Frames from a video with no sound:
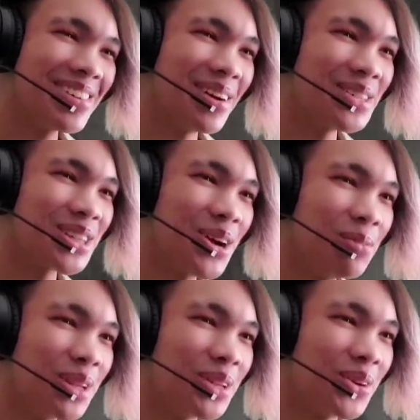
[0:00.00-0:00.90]
Damn! I was trying
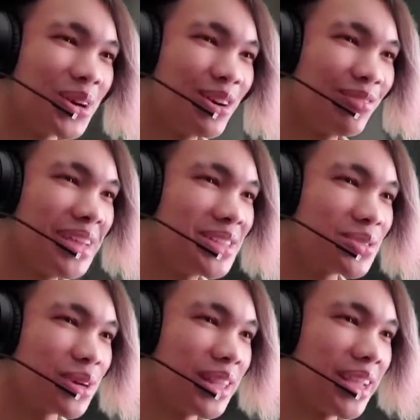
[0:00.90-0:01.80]
to open the door. Her face
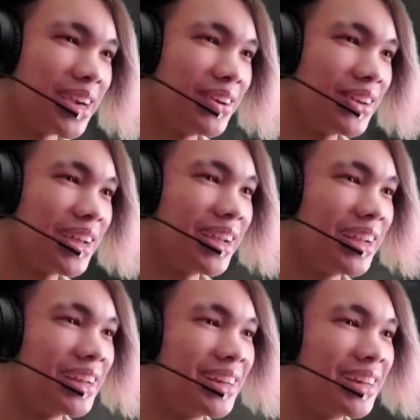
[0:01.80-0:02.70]
just right there.
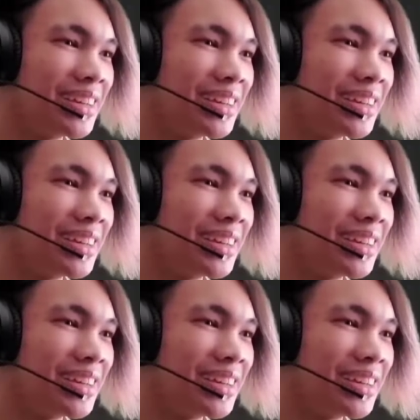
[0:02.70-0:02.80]
Okay.